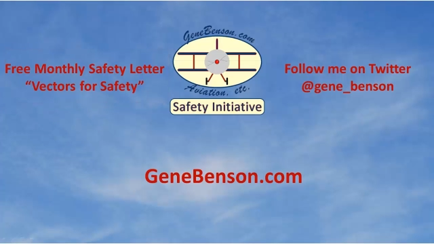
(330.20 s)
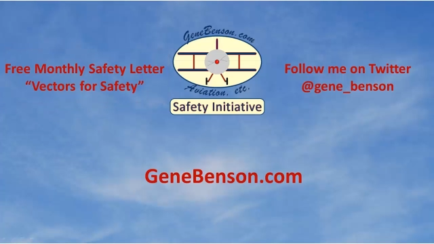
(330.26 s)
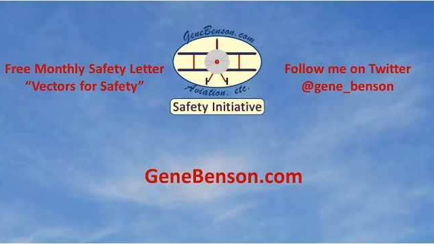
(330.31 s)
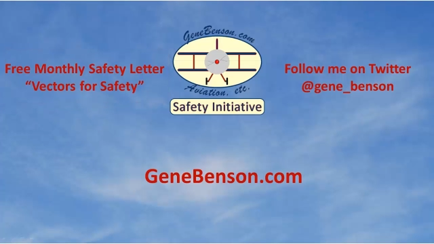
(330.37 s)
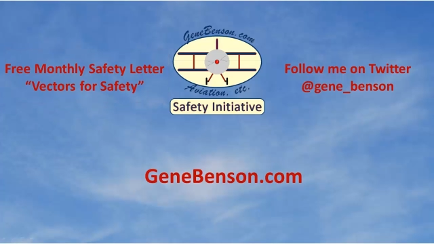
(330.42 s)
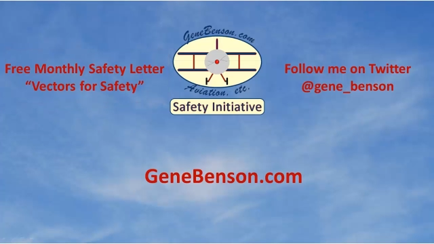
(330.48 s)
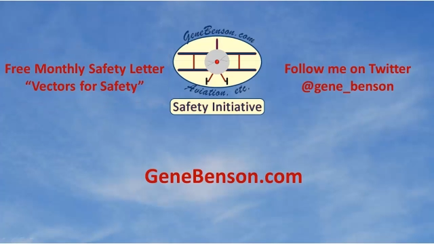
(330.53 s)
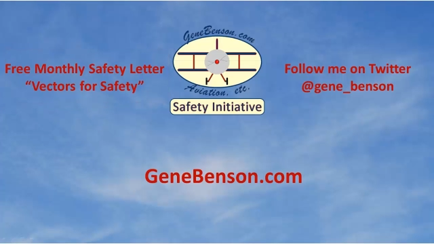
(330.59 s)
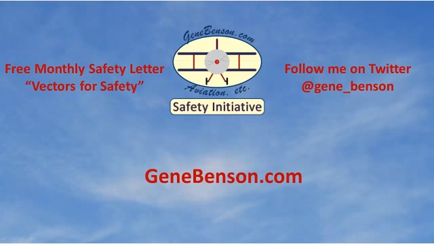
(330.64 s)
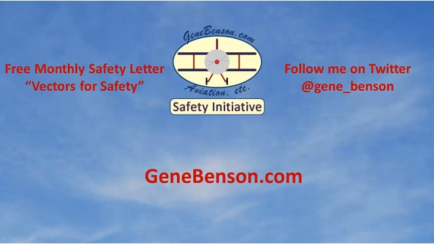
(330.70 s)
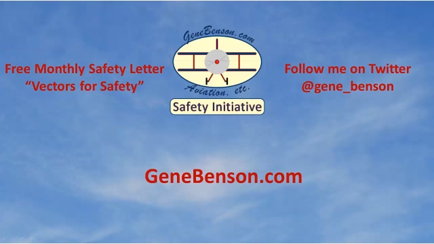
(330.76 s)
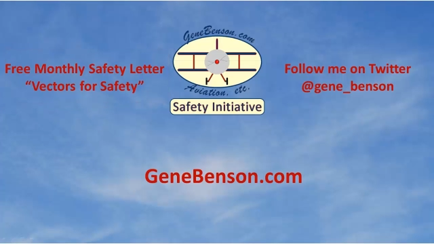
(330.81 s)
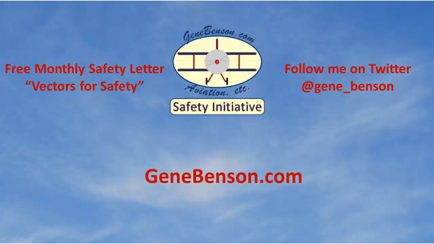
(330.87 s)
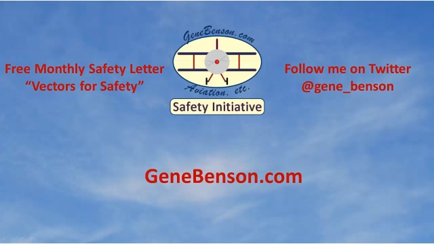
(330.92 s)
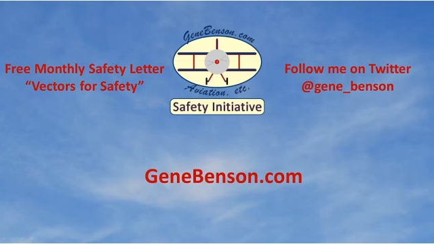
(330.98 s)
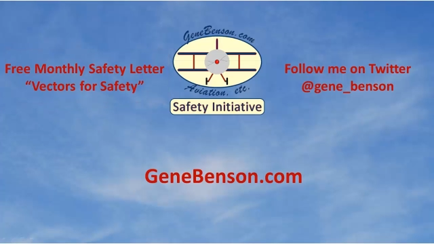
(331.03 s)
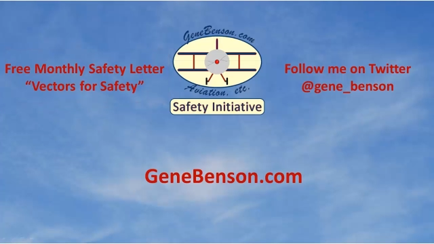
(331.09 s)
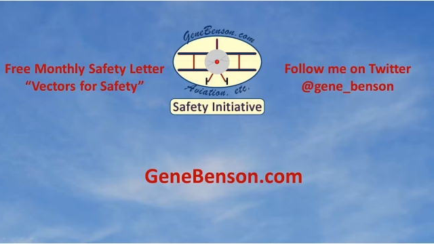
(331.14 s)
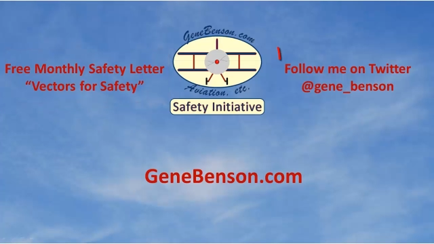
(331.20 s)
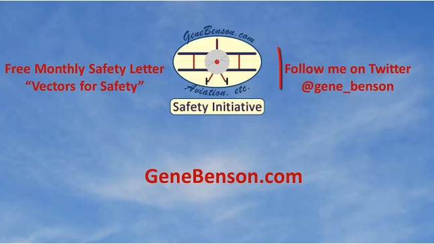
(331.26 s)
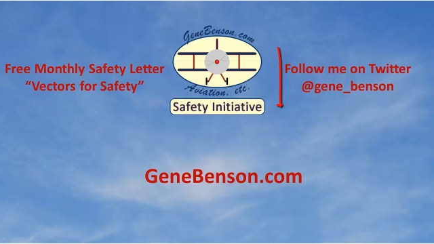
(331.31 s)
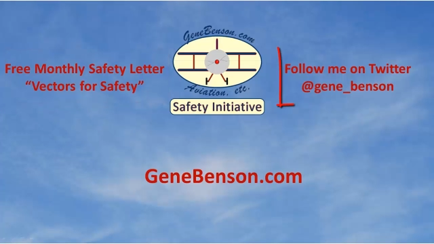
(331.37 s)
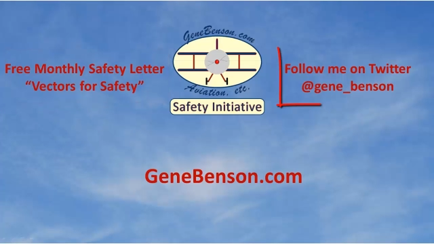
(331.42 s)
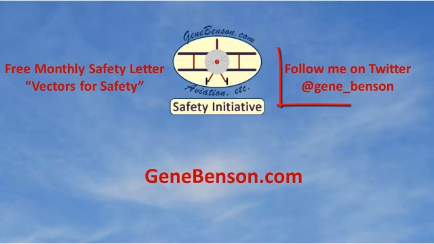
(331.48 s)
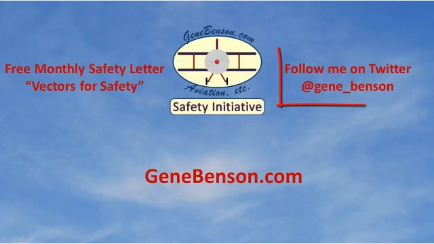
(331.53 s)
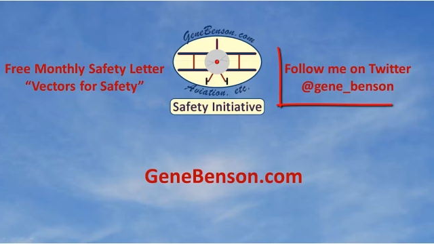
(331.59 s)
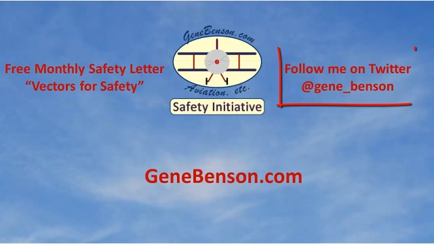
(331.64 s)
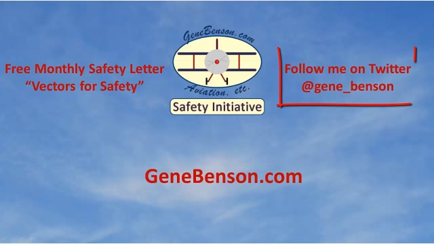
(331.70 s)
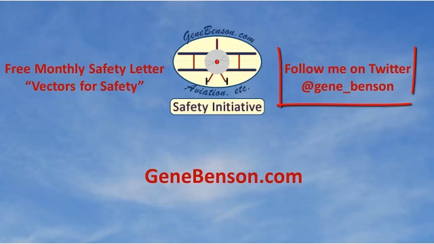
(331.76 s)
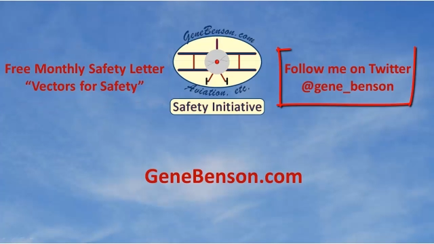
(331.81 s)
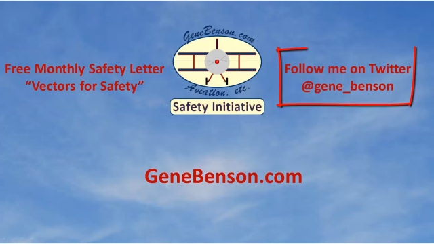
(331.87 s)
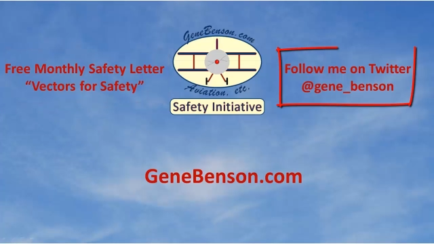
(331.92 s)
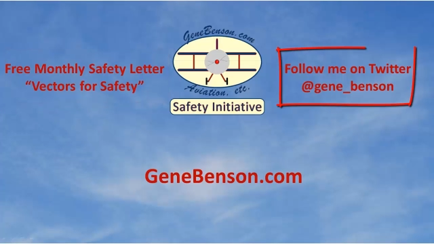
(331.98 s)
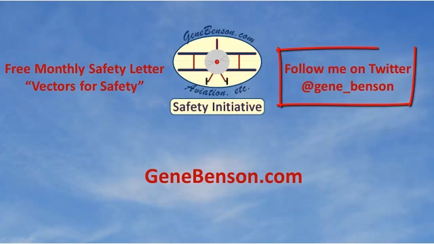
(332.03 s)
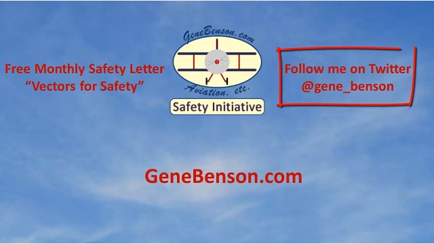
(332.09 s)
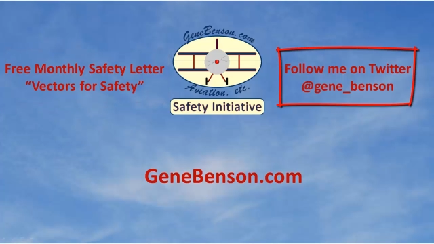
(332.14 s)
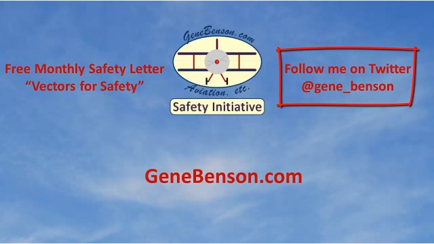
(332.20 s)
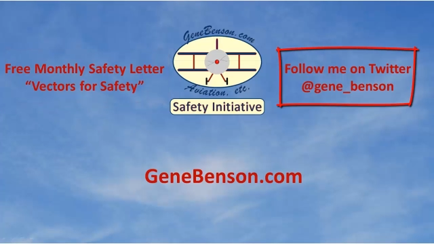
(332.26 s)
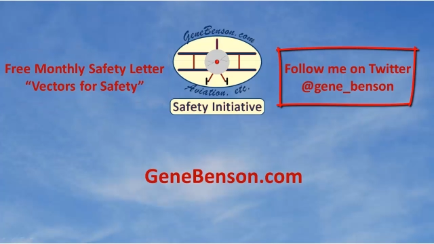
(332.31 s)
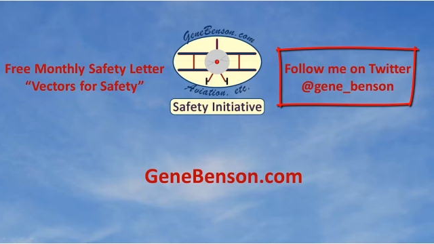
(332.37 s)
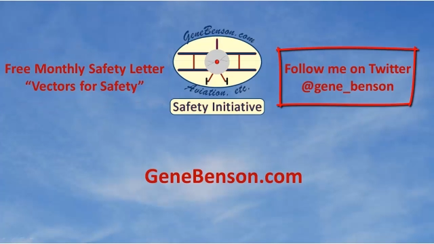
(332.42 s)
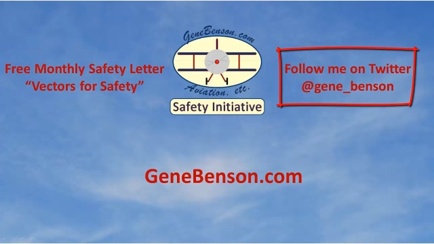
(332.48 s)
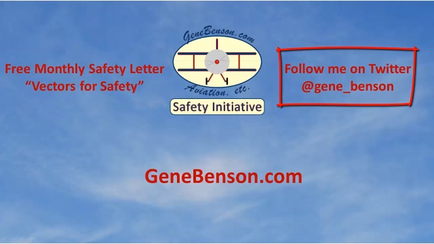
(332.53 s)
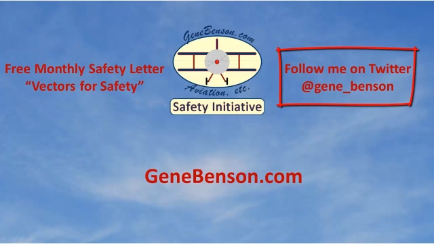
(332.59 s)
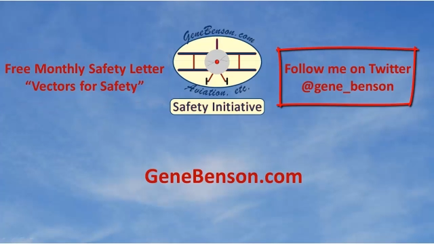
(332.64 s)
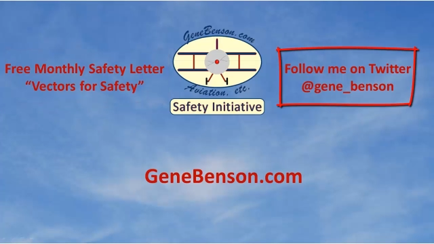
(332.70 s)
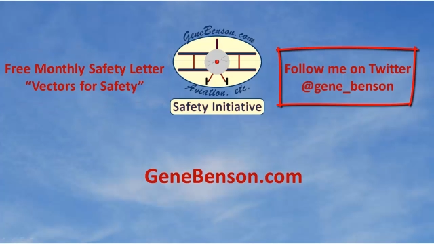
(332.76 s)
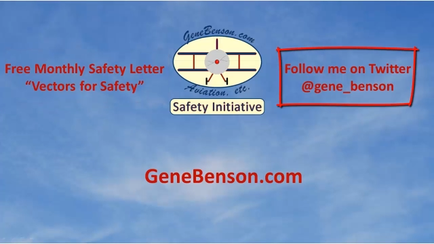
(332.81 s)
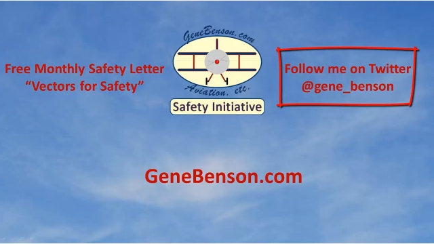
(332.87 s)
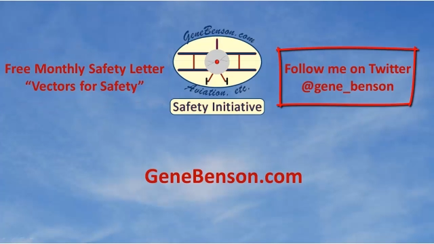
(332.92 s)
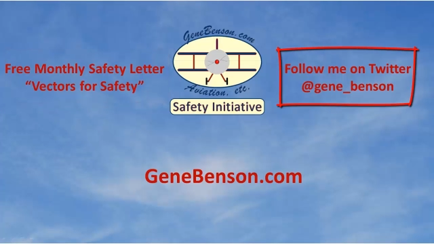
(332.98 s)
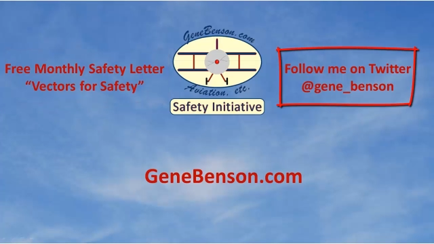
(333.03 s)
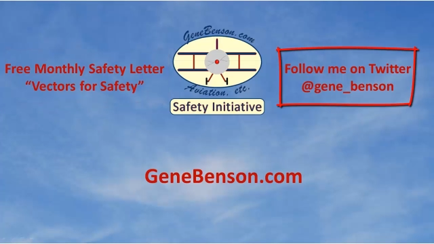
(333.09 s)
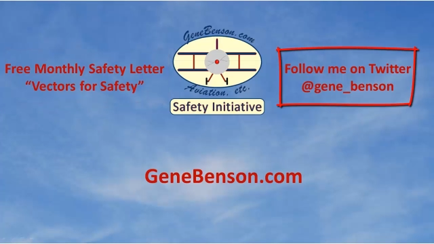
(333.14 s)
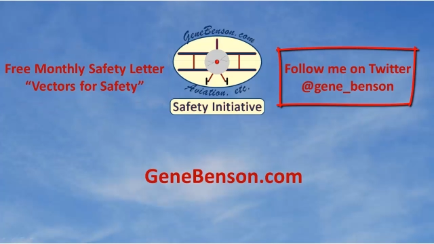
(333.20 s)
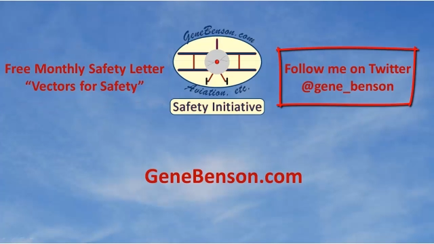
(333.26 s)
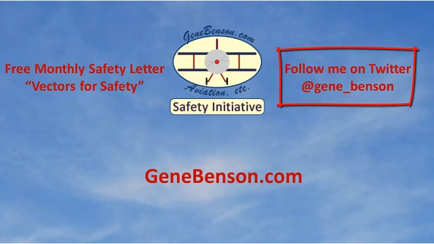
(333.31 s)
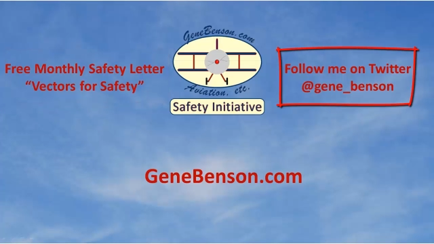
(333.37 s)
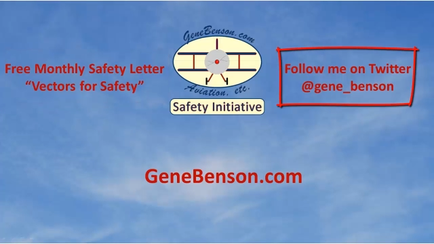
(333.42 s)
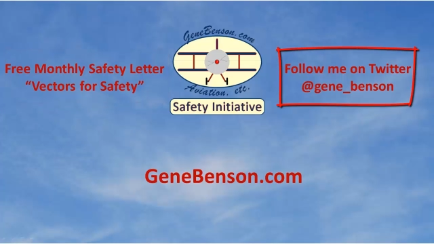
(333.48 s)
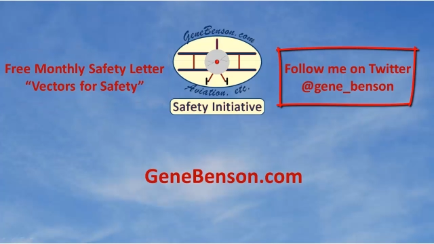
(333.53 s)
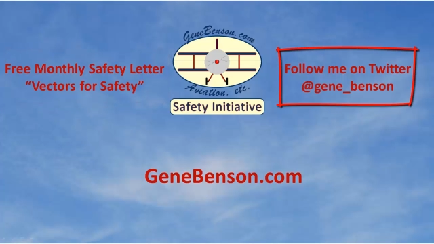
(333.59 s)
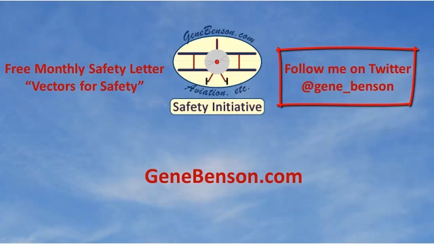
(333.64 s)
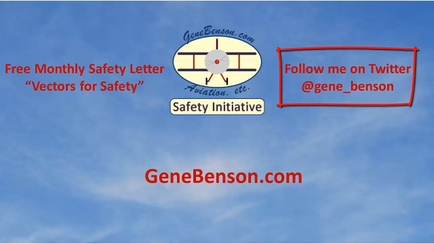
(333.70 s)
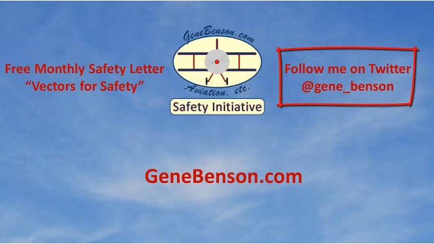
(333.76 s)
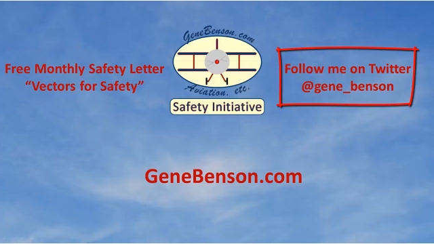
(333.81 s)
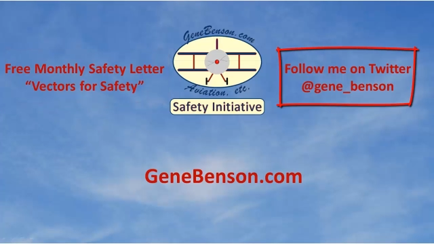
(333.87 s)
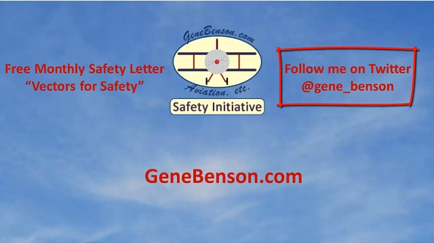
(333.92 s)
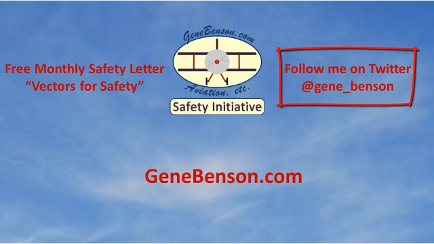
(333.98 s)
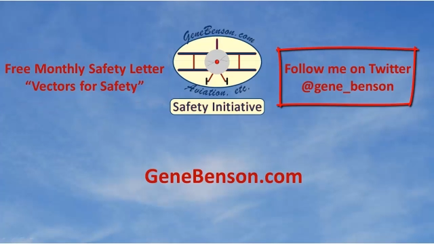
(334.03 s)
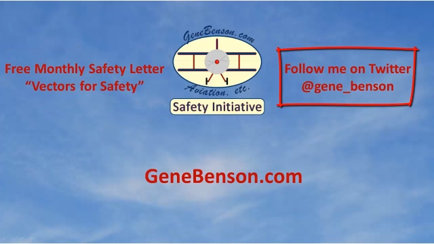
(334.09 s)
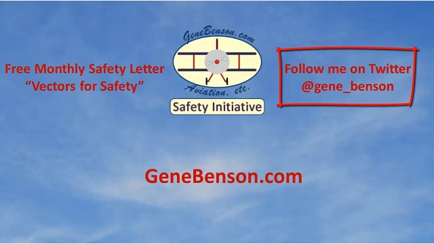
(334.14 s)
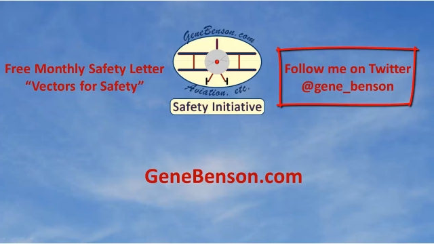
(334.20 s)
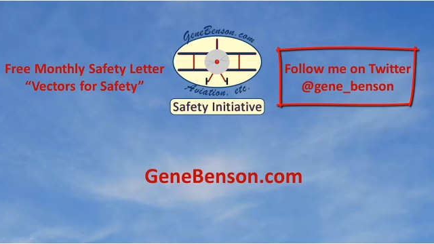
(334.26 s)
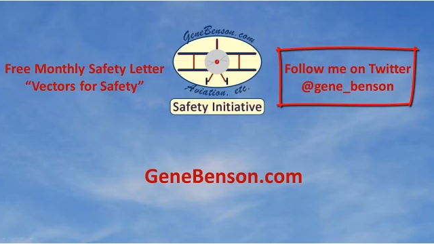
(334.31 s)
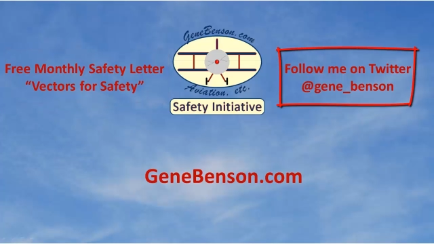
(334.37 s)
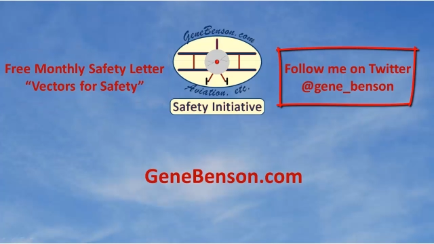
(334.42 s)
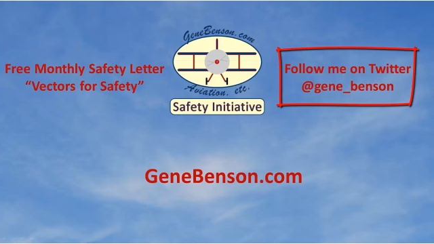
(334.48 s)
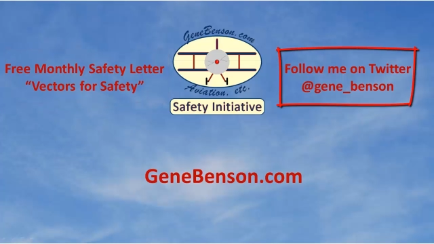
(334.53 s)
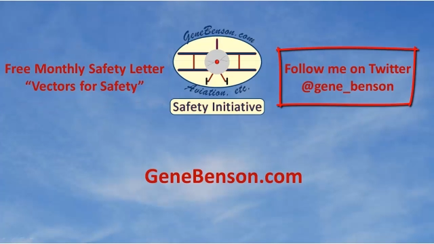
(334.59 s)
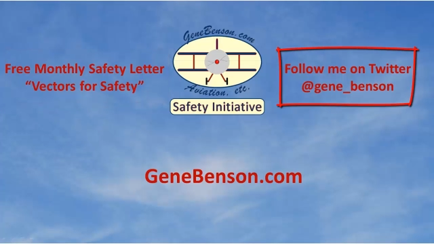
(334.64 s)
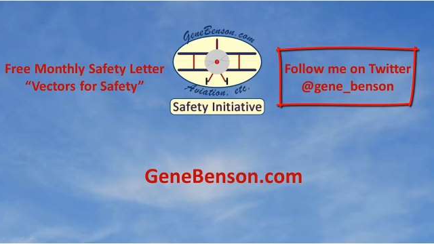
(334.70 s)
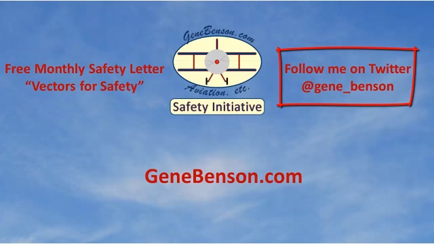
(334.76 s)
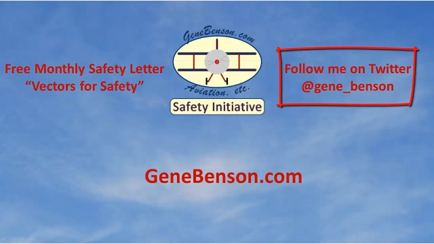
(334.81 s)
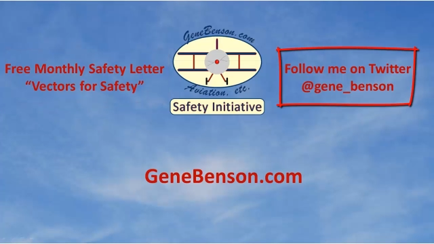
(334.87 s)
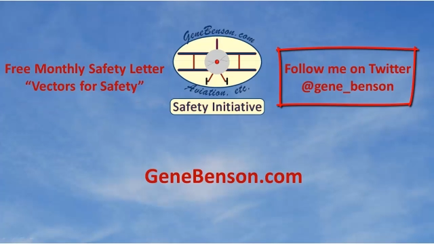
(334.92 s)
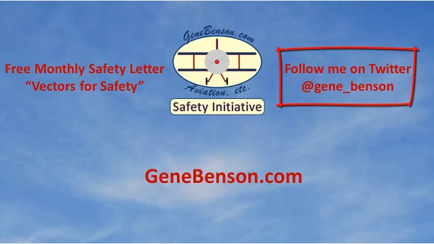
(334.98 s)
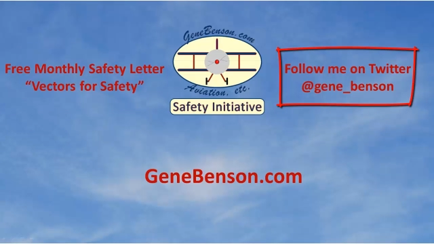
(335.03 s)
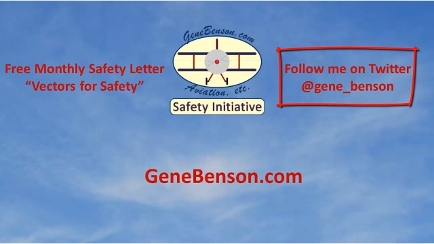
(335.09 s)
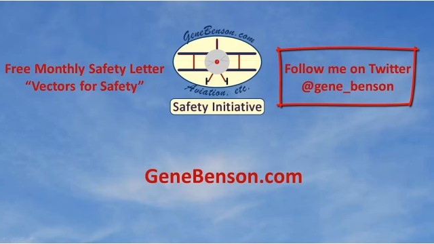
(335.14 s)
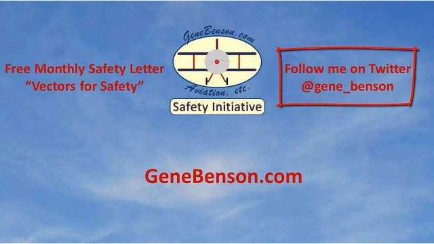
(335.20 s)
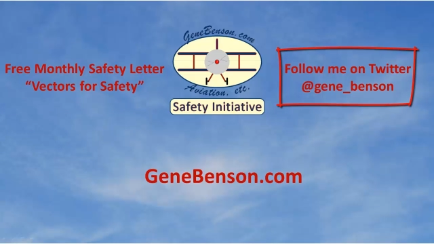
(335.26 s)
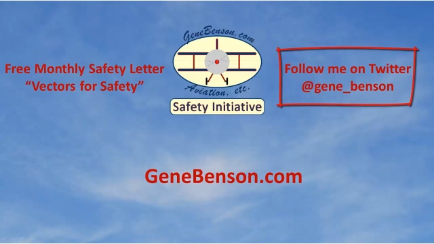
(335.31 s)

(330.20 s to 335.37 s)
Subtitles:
No face is visible, so there are no lips to read.